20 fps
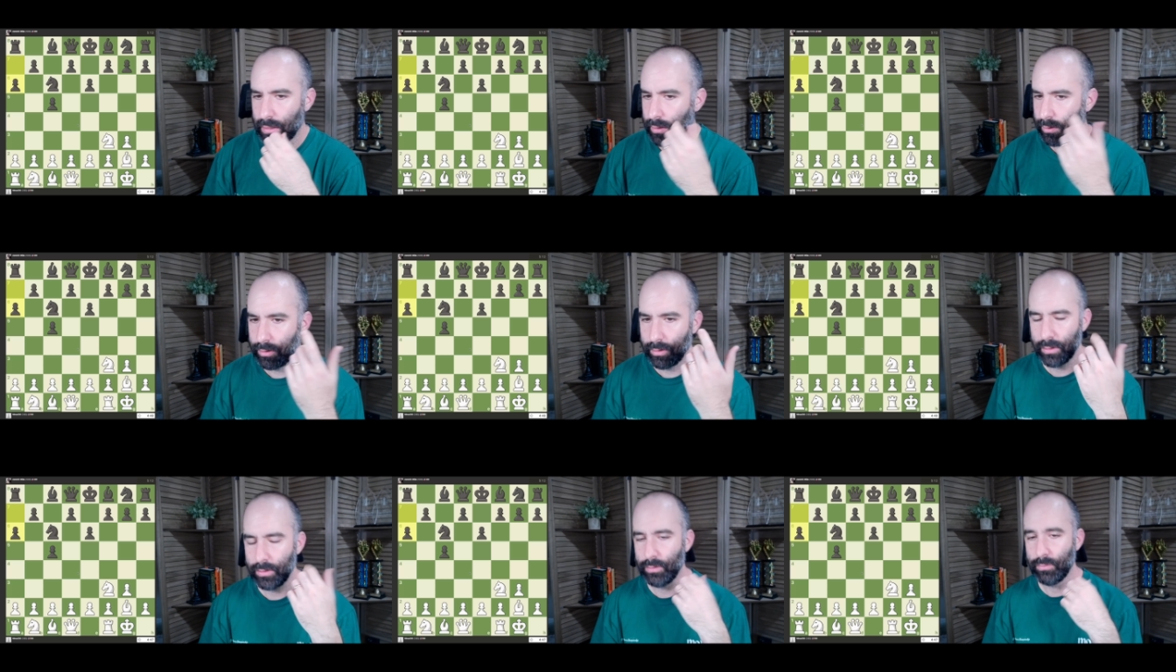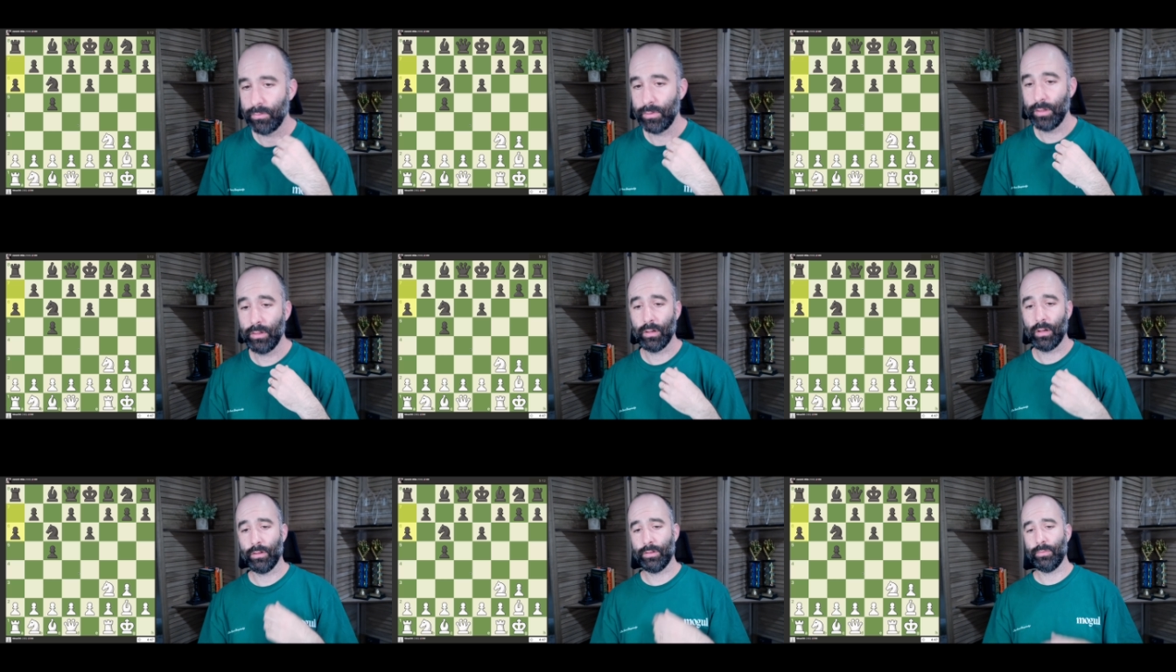You
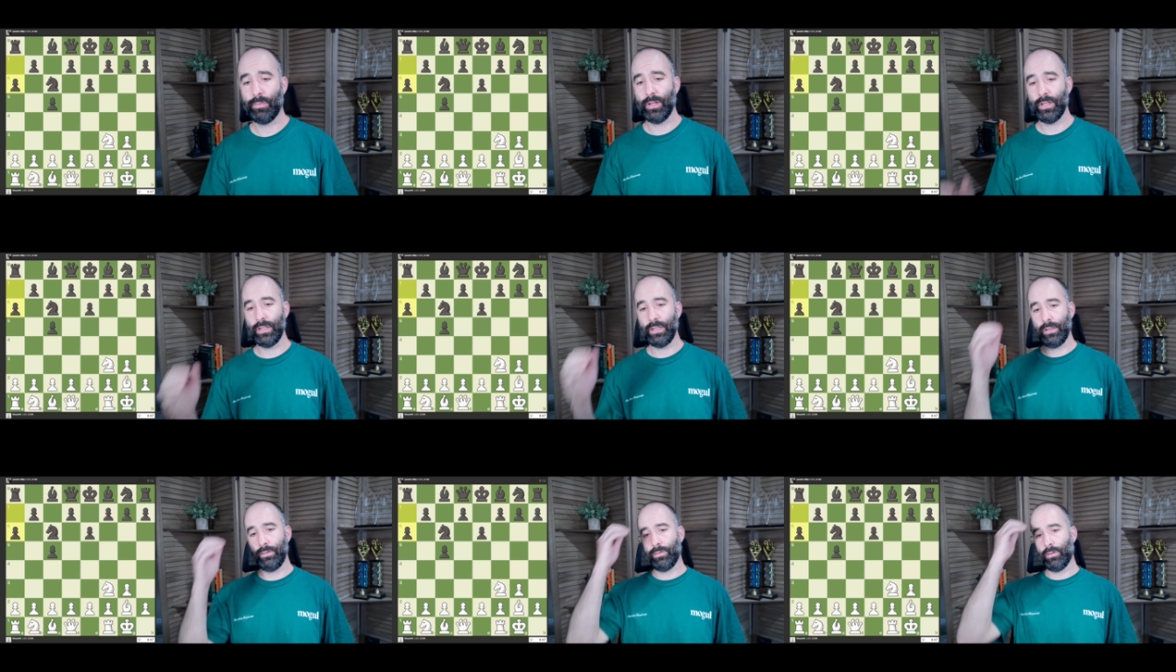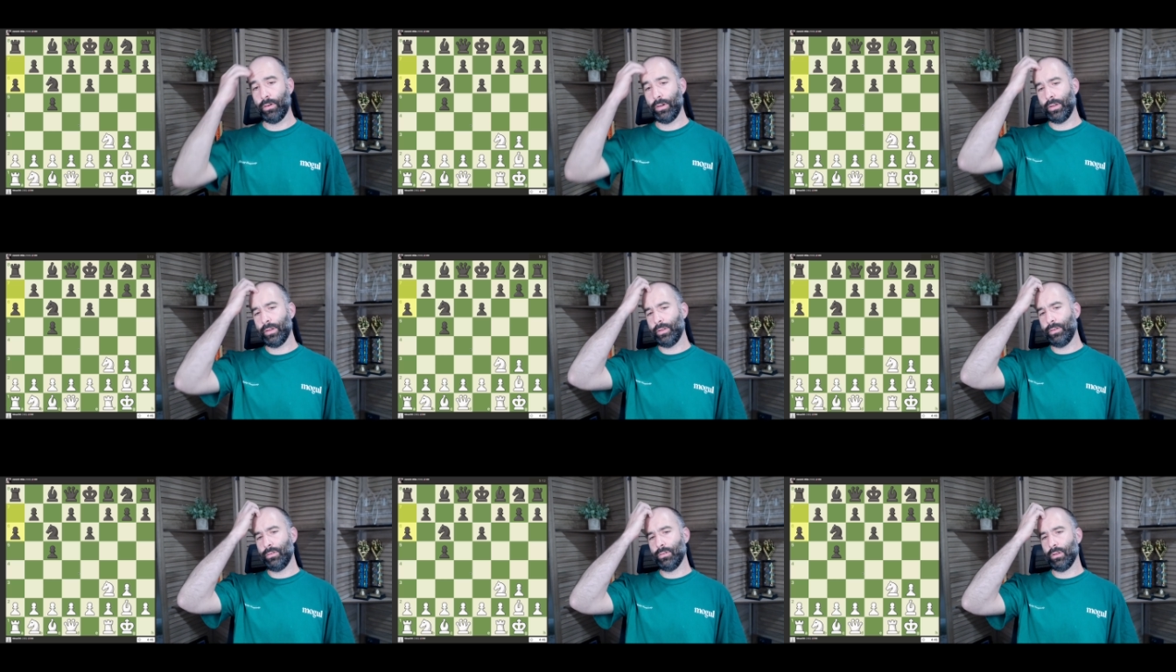could also play e4. You
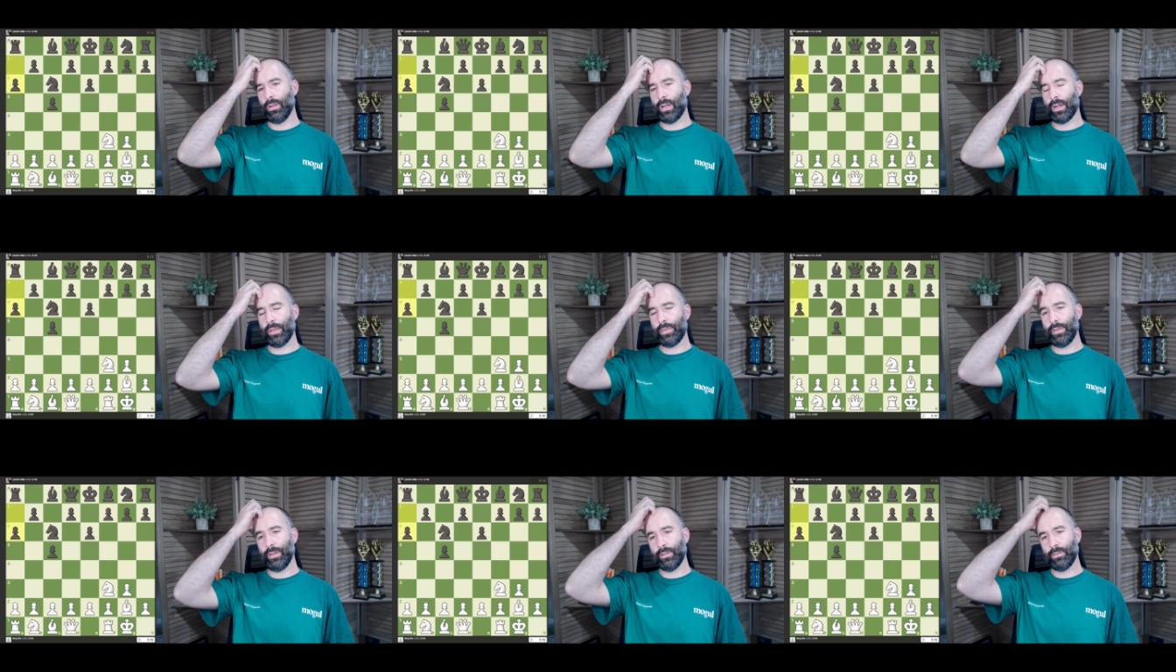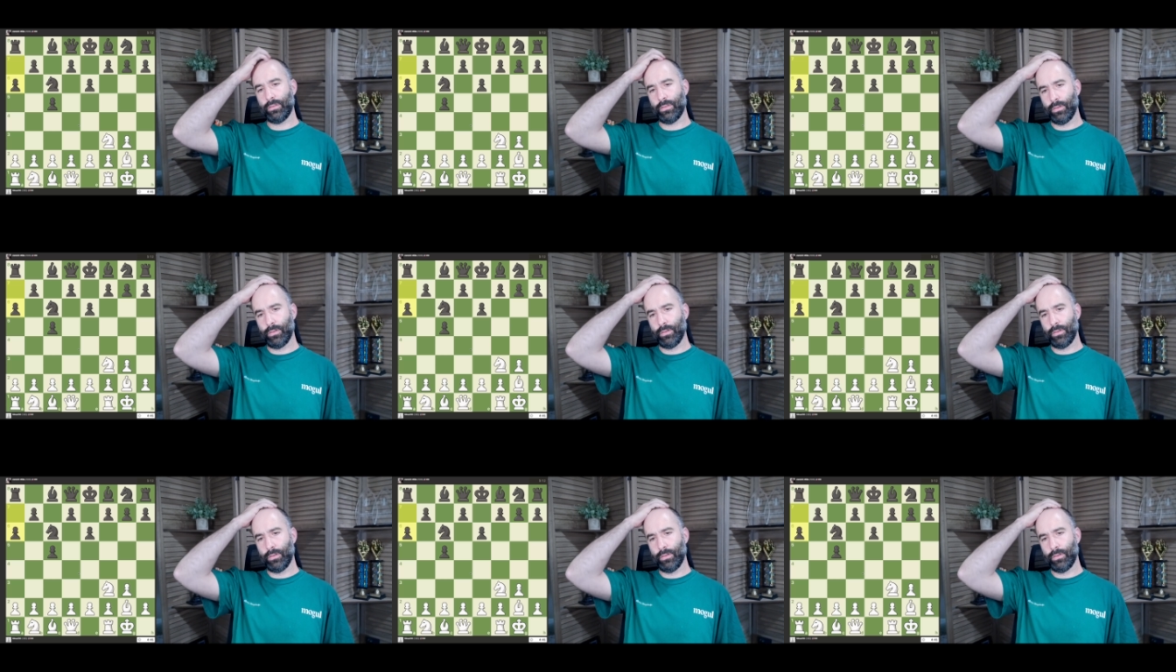could do a lot of things.